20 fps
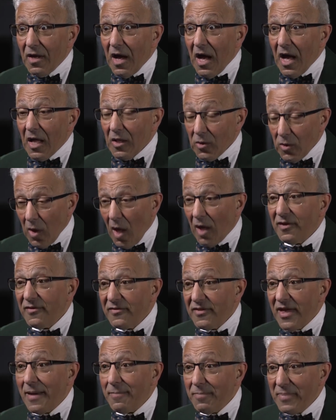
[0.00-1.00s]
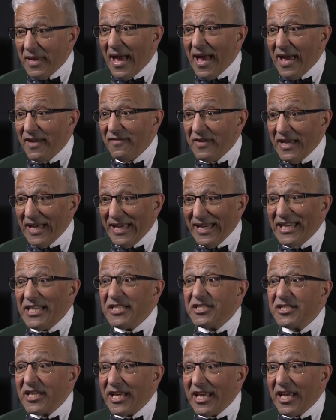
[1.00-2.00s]
A lot of their behavior
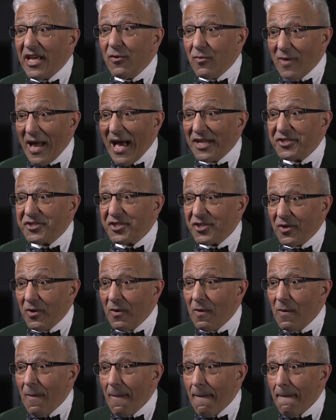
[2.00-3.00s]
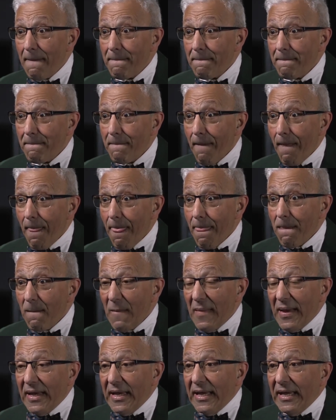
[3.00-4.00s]
is irrational.
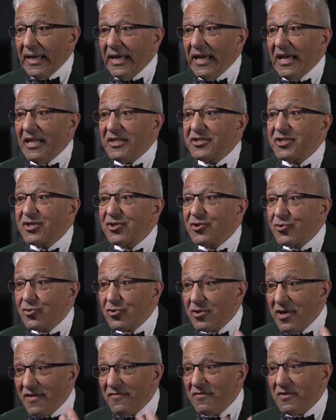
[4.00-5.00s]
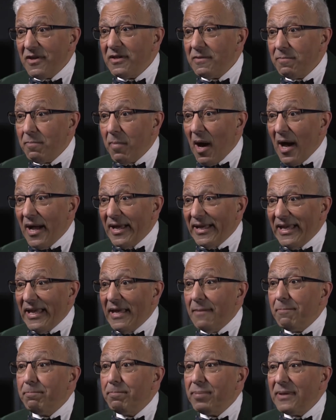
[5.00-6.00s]
It's driven by
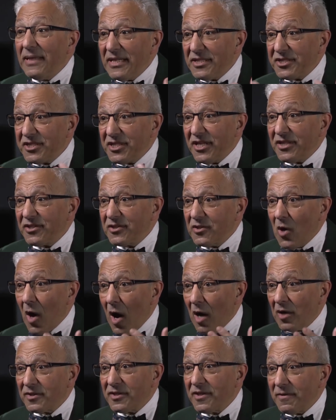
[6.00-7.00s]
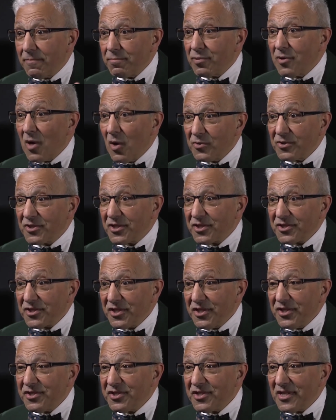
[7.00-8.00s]
implicit cognitive
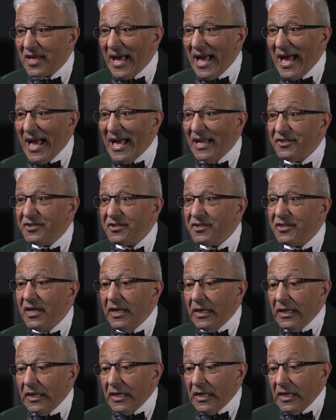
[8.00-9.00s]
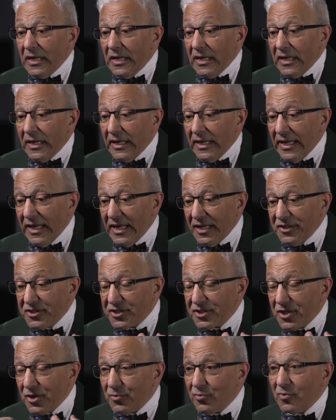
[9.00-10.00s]
processes and
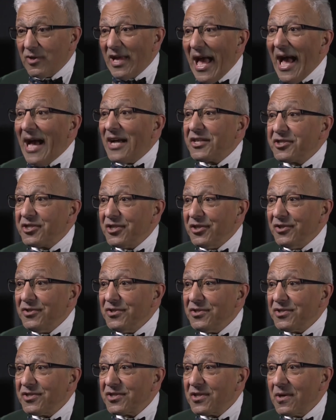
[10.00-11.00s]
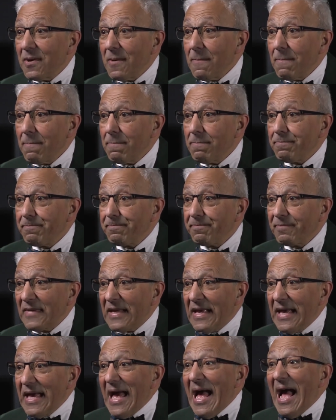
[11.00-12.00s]
instant reactions
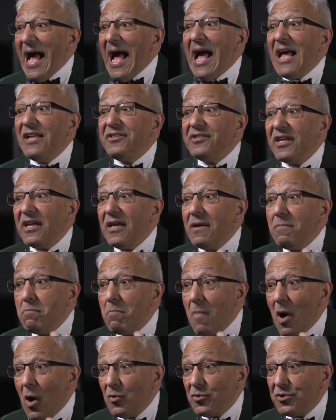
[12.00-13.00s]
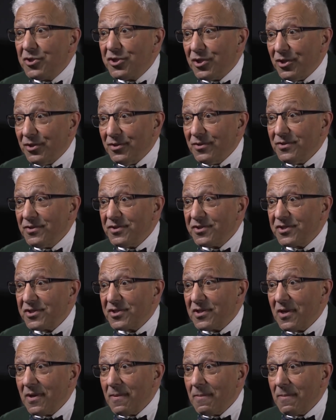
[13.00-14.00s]
and emotions.